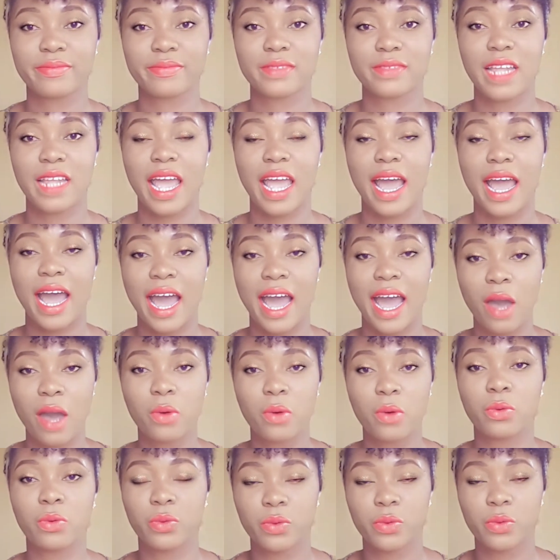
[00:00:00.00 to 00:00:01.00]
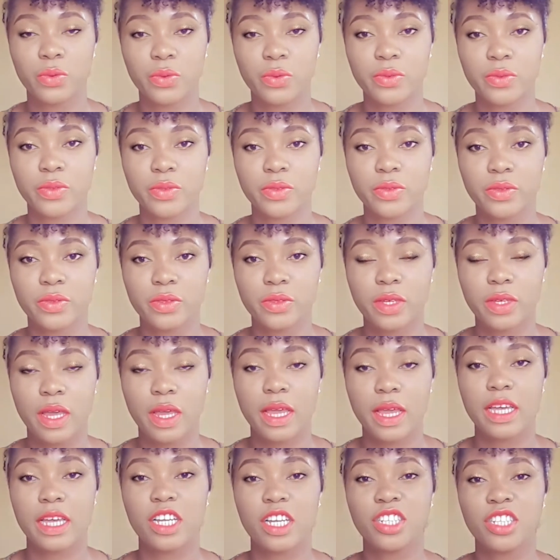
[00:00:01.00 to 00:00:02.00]
Aun.
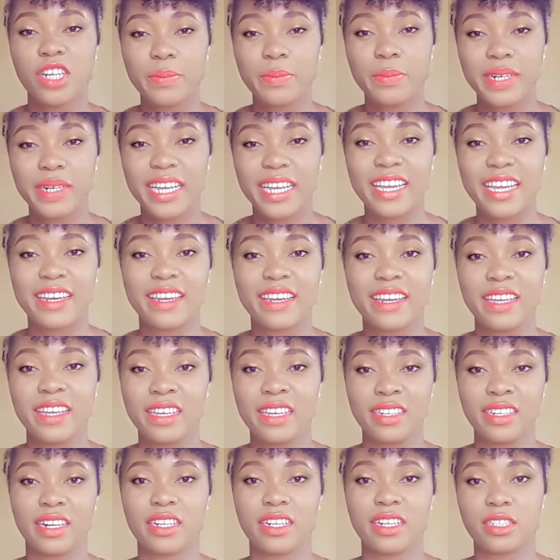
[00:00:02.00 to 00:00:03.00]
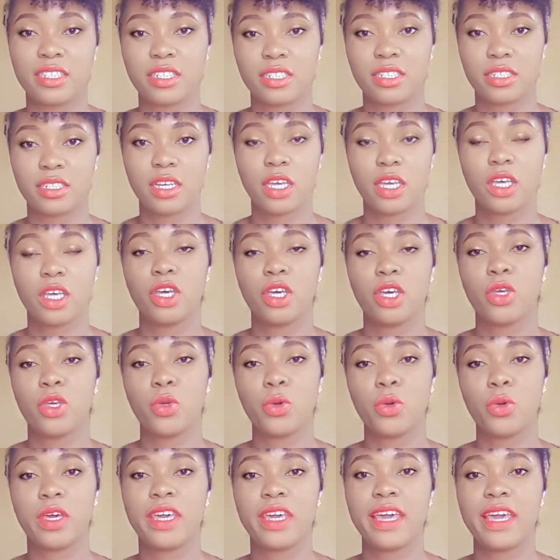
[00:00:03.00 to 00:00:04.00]
Normally in English, you
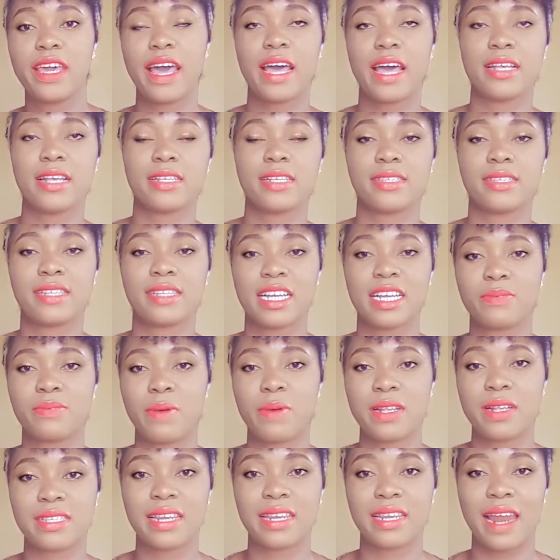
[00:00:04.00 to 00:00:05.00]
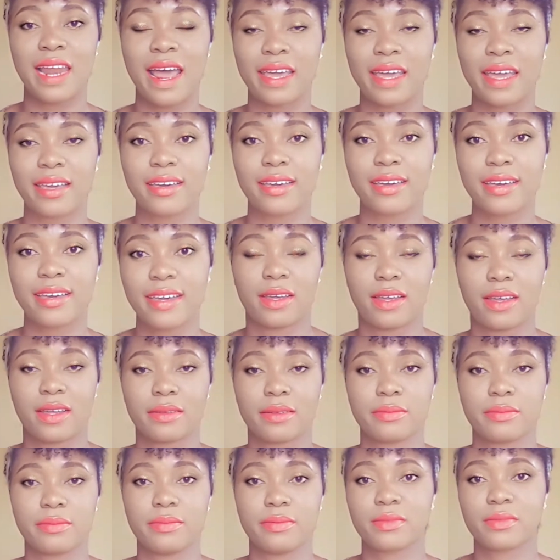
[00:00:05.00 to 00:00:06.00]
hear statements like
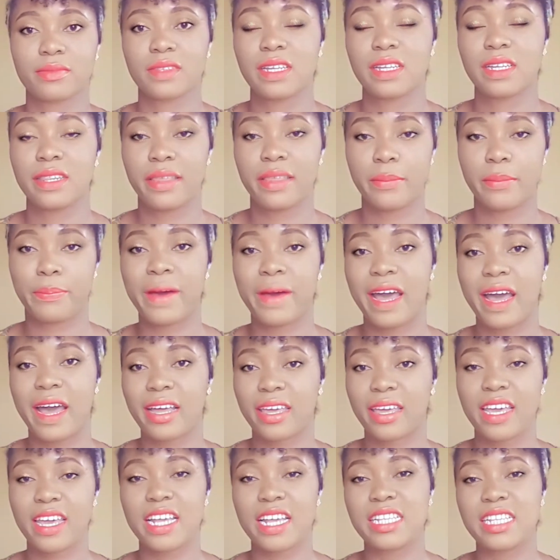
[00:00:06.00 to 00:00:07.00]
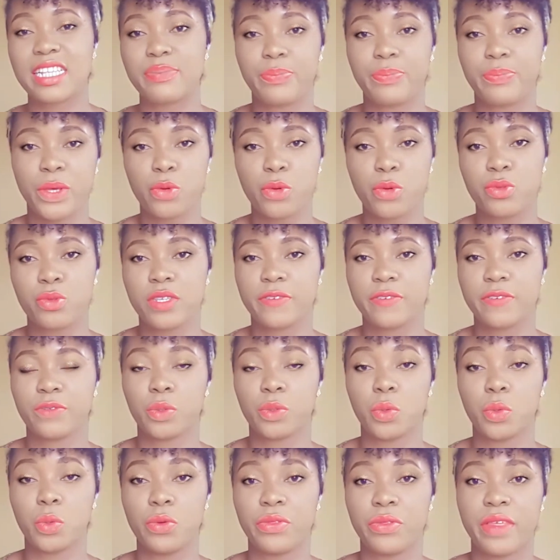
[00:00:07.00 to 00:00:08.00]
the bag is beautiful,
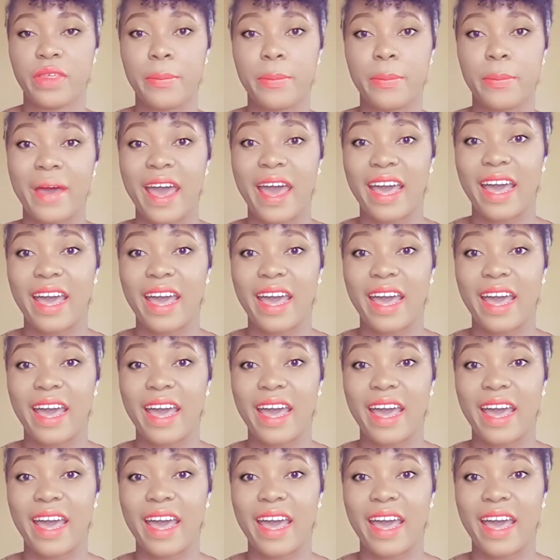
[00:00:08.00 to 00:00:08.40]
the bag.